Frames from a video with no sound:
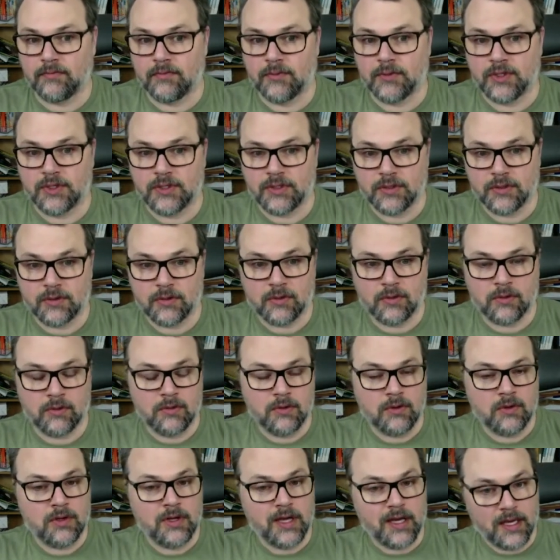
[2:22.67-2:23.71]
So
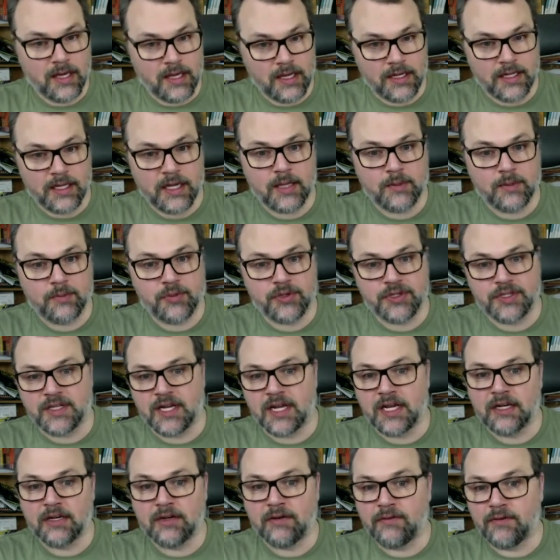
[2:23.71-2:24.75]

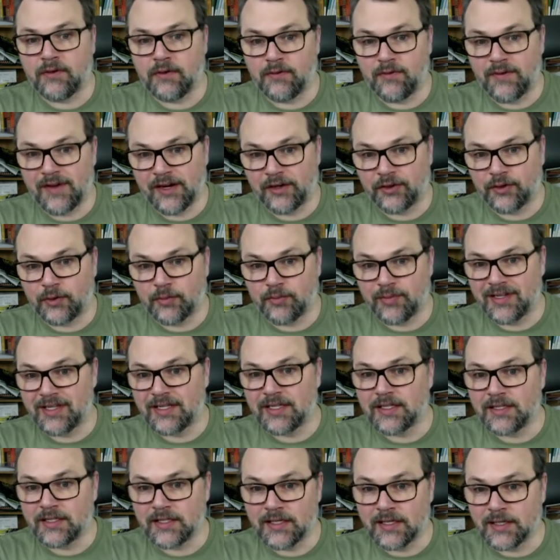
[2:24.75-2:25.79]
88% of the
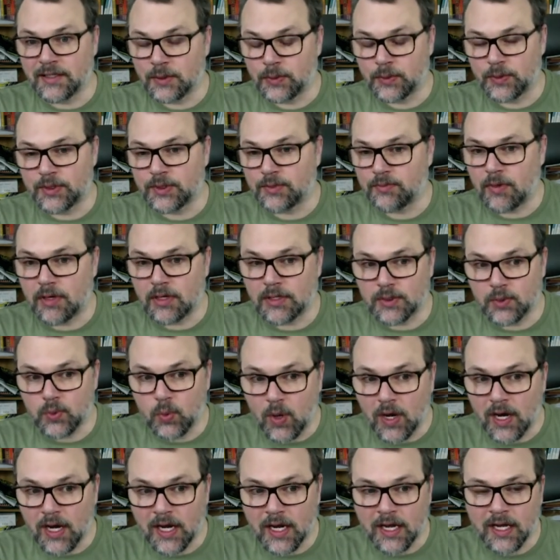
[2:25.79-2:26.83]
variability in the response
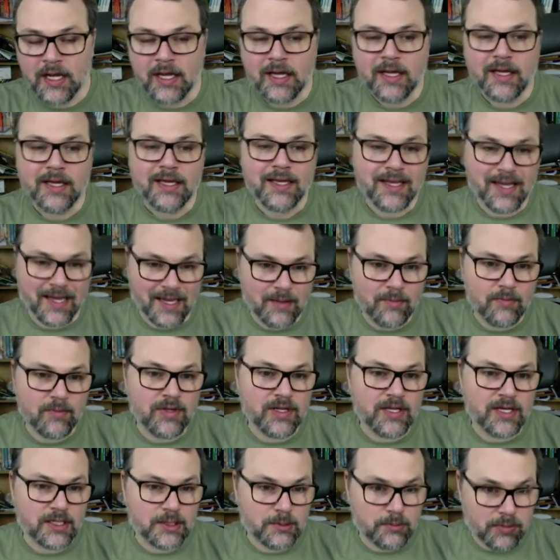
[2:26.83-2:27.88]
Y can
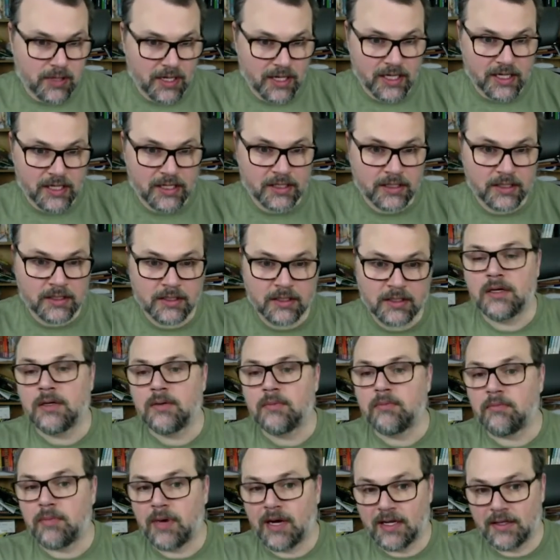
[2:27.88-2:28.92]
be explained
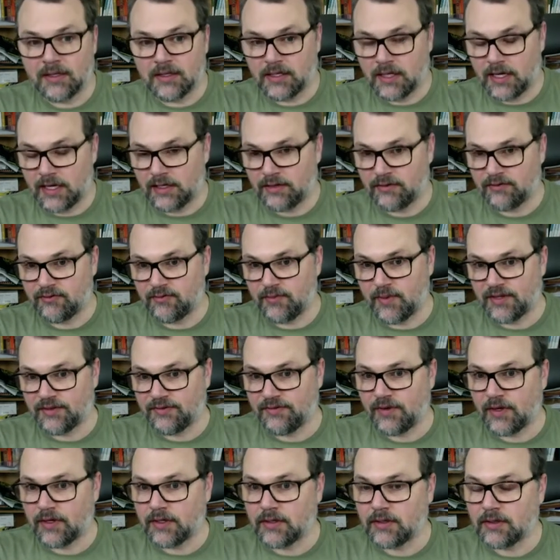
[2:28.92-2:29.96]
by the line of best
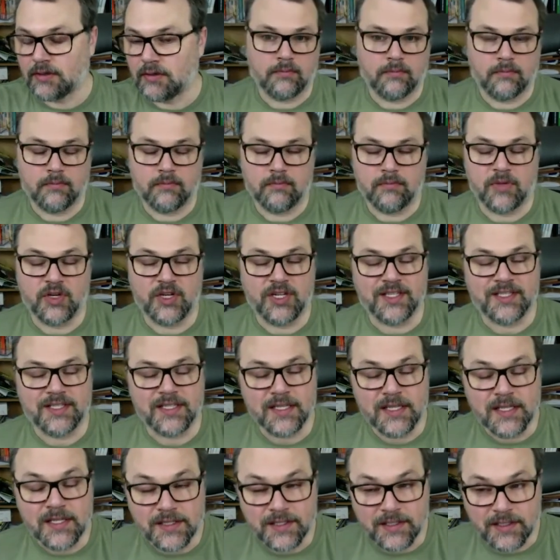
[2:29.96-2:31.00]
fit. But it's
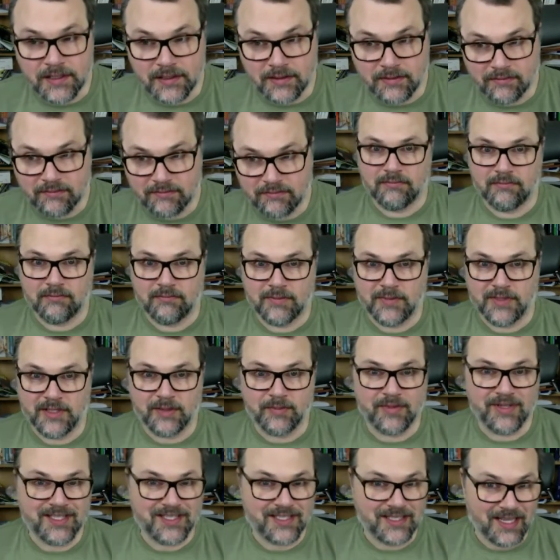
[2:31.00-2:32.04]
easy to
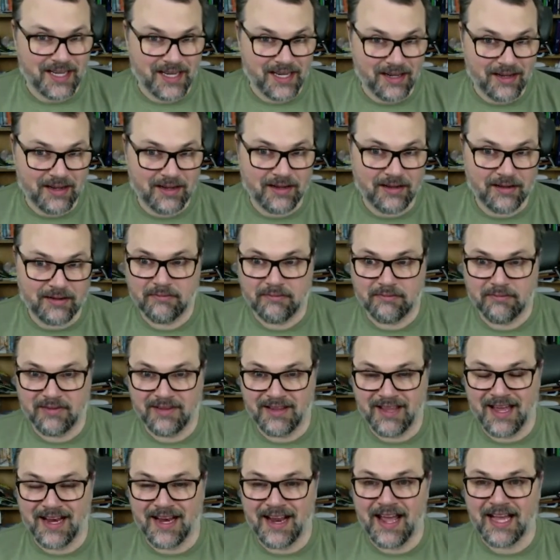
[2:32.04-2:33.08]
mistake
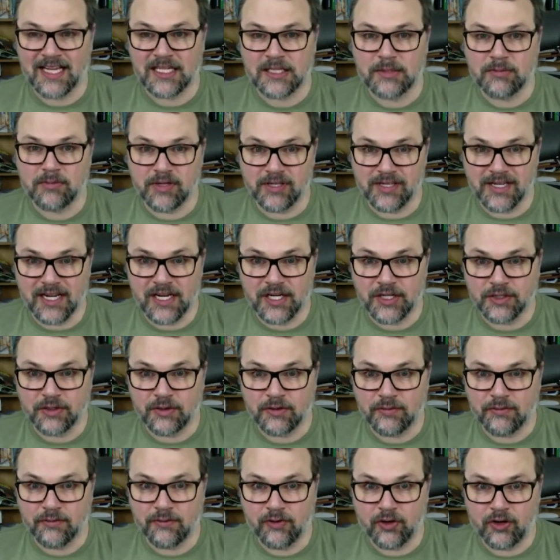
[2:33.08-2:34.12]
that
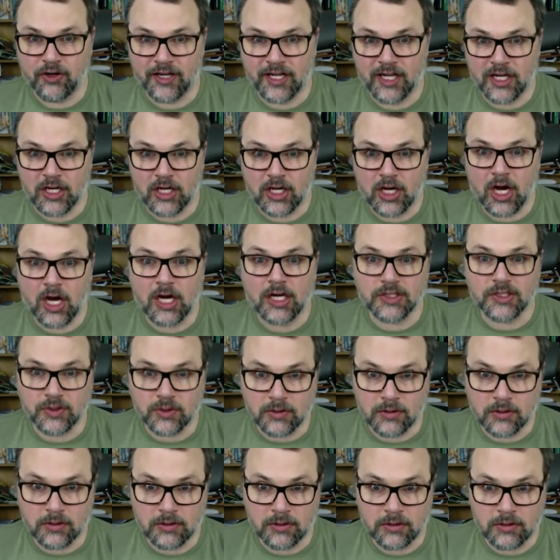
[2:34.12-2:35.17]
explanation for a
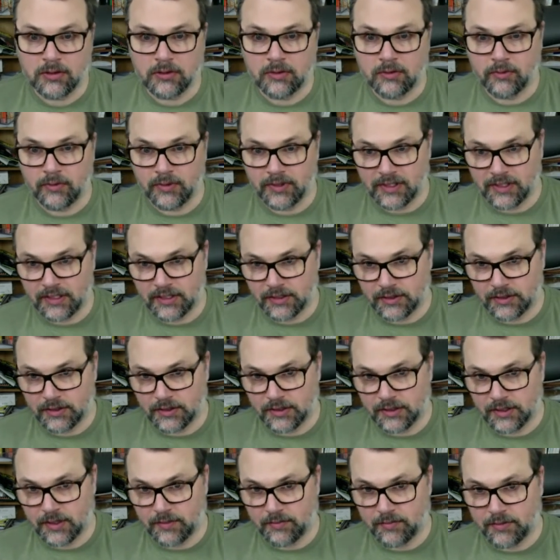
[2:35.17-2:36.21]
causal
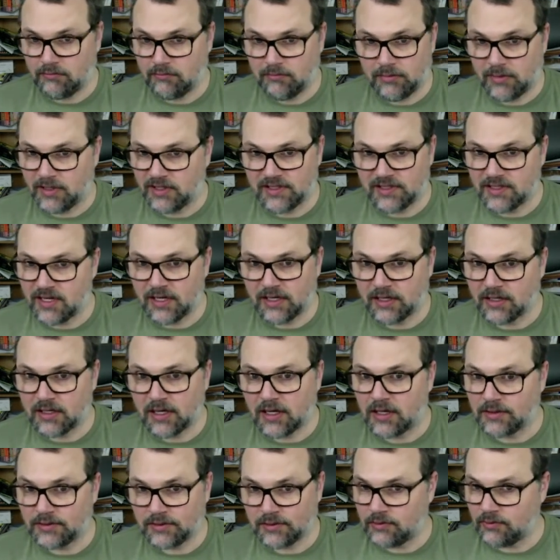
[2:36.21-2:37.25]
relationship. It's not a
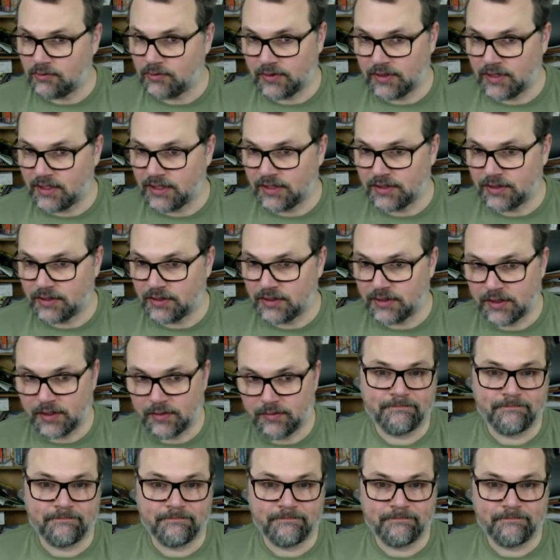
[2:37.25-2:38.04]
causal relationship.